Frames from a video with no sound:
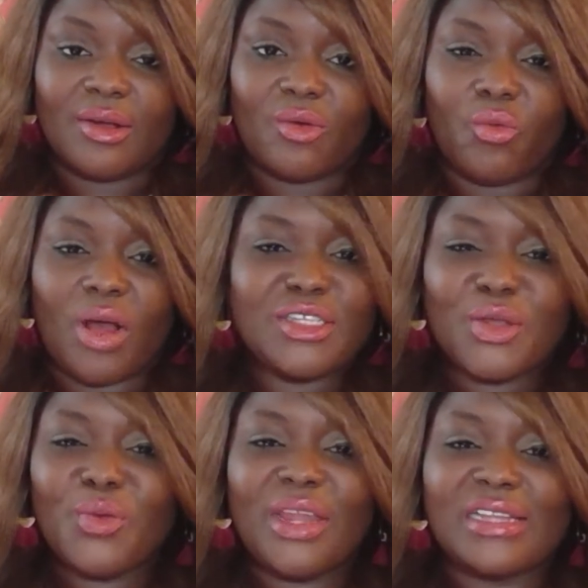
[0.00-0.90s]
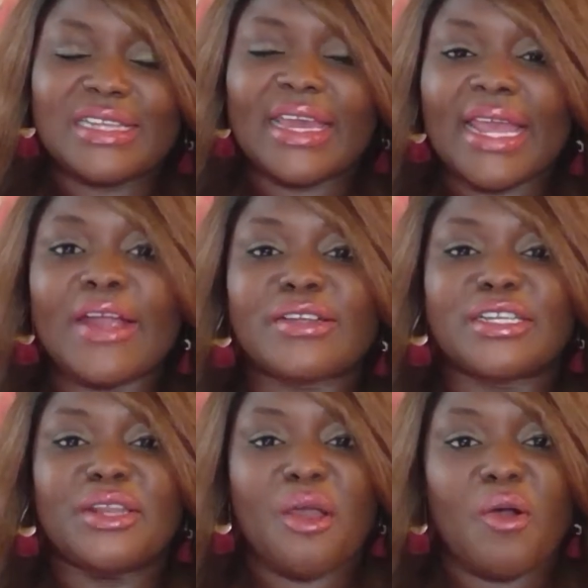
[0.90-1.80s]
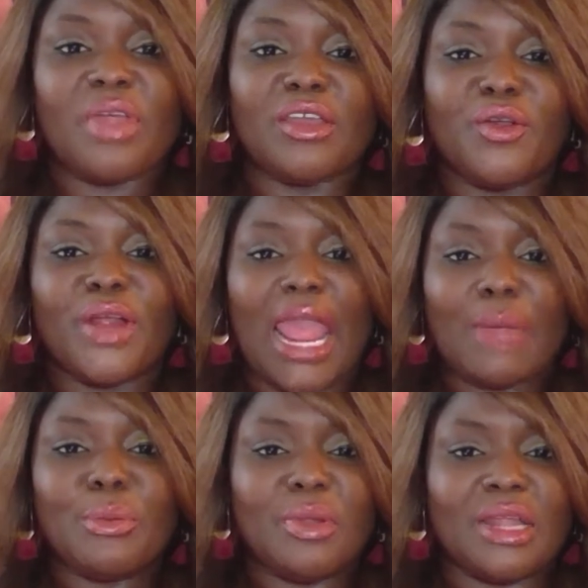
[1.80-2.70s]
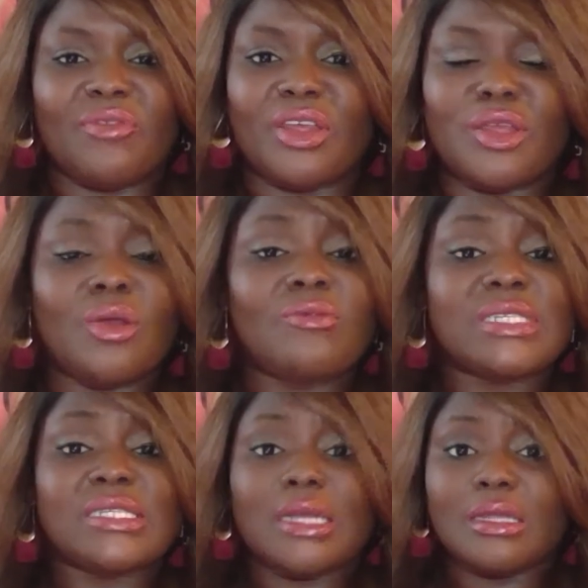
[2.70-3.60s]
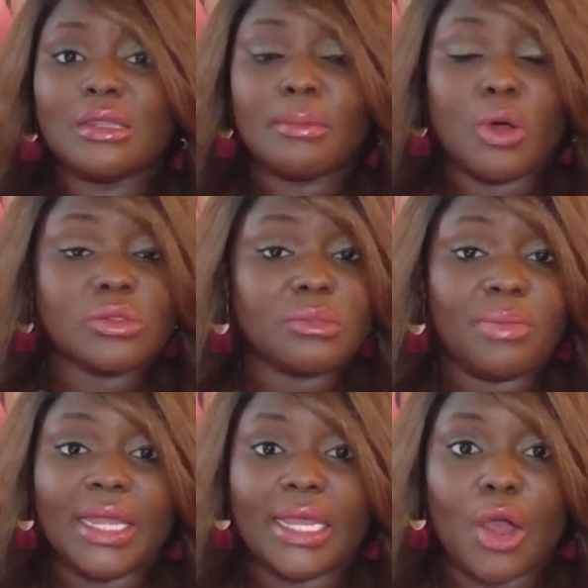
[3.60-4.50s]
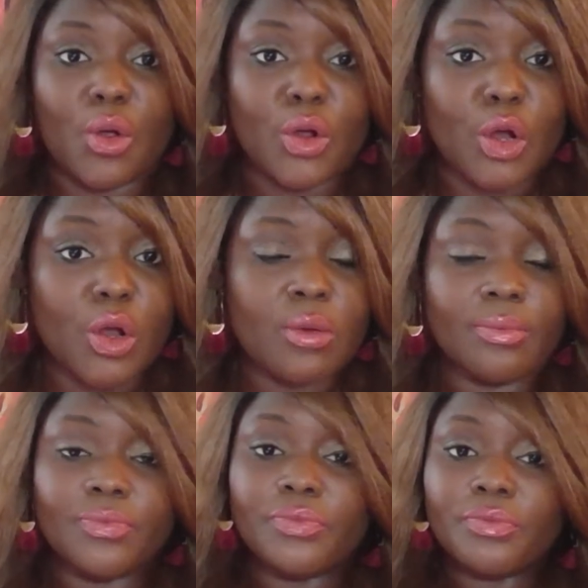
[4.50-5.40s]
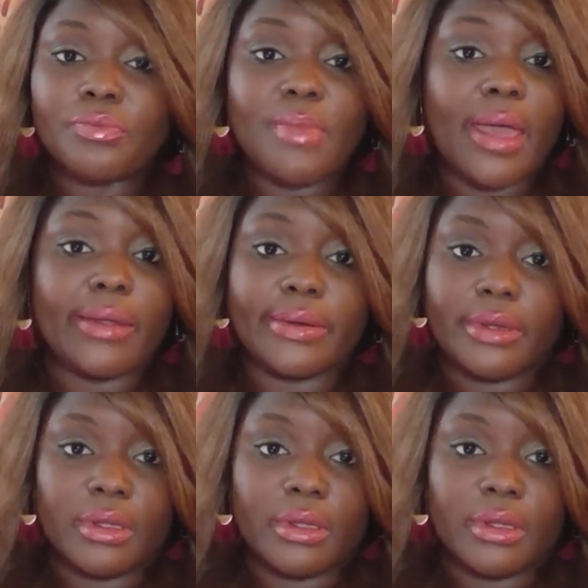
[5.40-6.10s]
What do you need to hear to know that you're capable of it? You've seen the most mediocre men